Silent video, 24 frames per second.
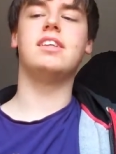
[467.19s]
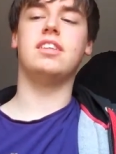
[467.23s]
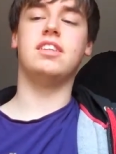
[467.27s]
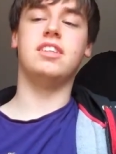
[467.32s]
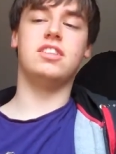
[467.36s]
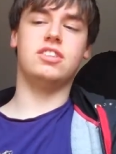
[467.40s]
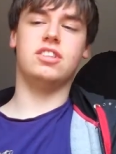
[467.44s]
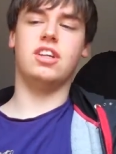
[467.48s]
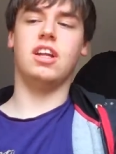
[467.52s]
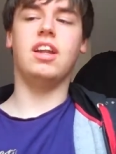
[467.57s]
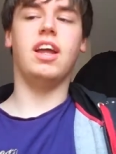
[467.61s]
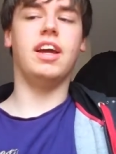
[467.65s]

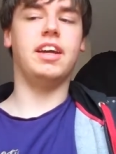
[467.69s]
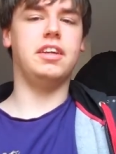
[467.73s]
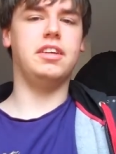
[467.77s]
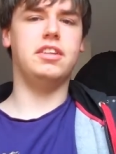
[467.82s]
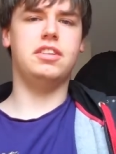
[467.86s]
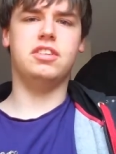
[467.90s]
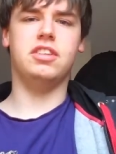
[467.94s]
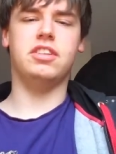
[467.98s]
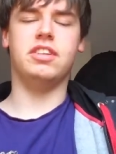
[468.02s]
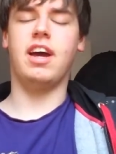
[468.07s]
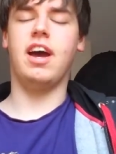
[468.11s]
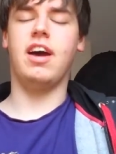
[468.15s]
It's not like
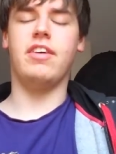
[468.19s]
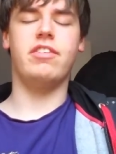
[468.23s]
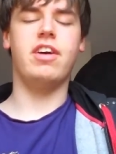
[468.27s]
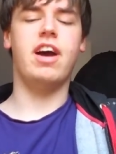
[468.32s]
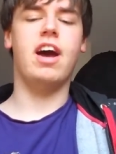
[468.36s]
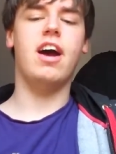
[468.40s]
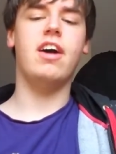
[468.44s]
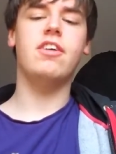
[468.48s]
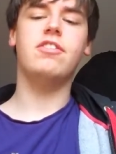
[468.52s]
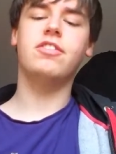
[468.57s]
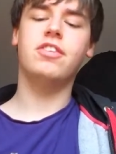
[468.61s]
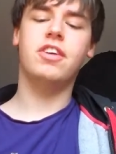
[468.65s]
it's going to have
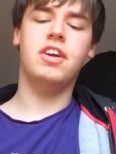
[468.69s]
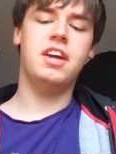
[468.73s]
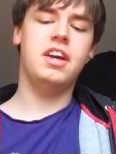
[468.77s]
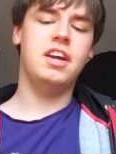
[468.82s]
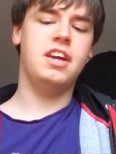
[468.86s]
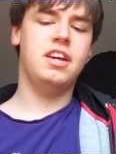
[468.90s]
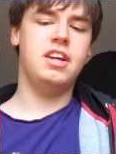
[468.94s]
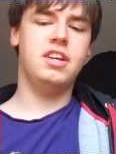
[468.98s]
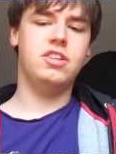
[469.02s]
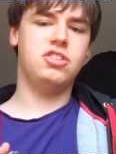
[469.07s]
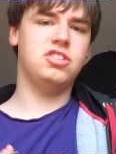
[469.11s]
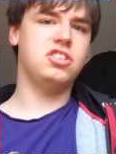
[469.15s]
half.
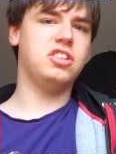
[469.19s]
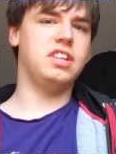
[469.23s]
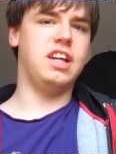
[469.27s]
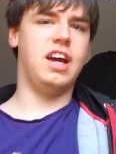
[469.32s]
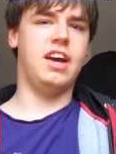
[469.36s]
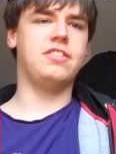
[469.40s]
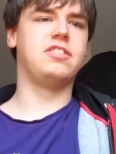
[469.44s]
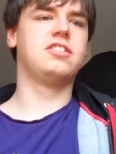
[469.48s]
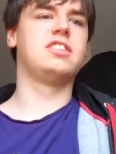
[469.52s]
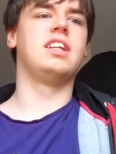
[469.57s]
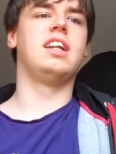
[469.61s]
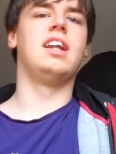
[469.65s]
It's going to
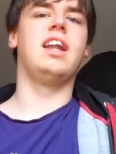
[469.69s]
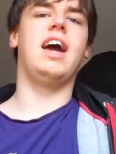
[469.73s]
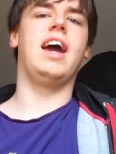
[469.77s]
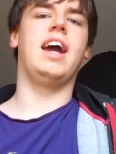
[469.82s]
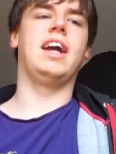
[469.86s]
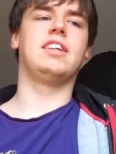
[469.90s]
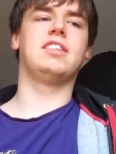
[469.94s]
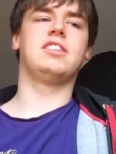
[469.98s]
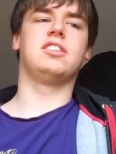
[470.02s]
have select.